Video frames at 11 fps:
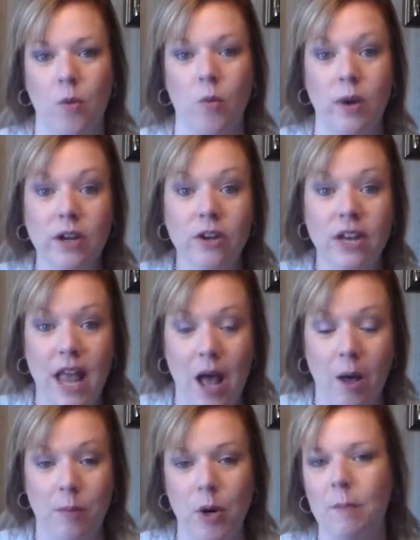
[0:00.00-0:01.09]
we're going to
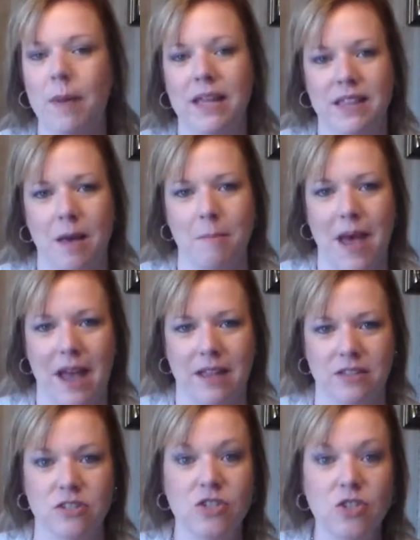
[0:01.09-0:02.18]
help her make that back
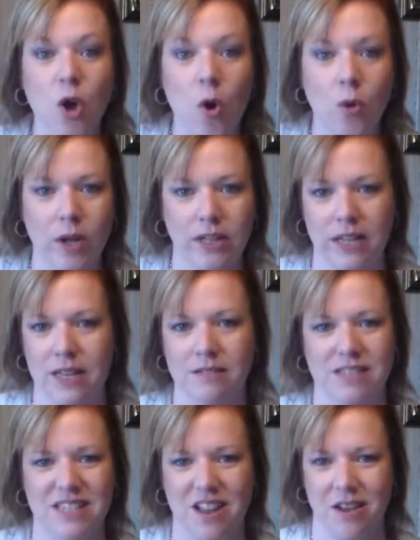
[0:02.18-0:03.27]
so quickly.
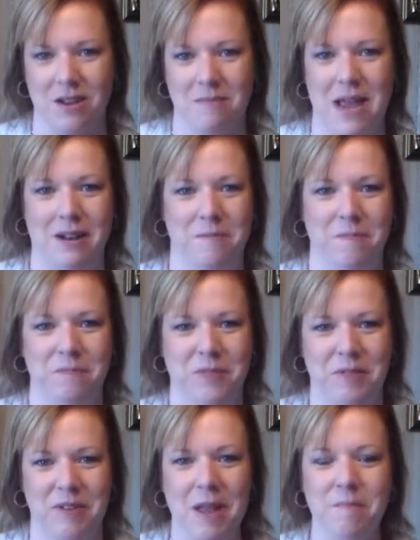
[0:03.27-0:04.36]
It's not going to matter.
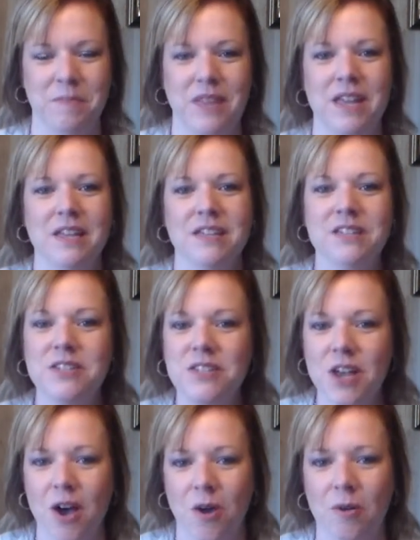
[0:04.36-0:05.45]
Okay?
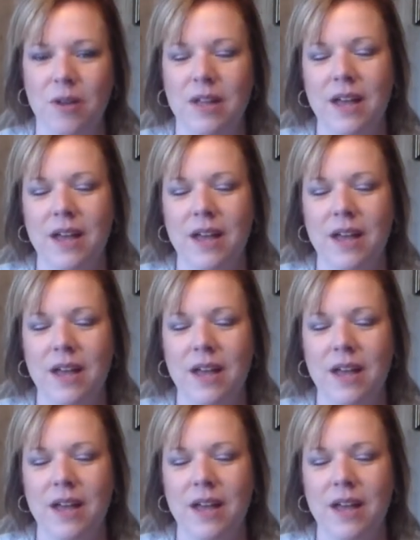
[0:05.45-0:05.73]
So,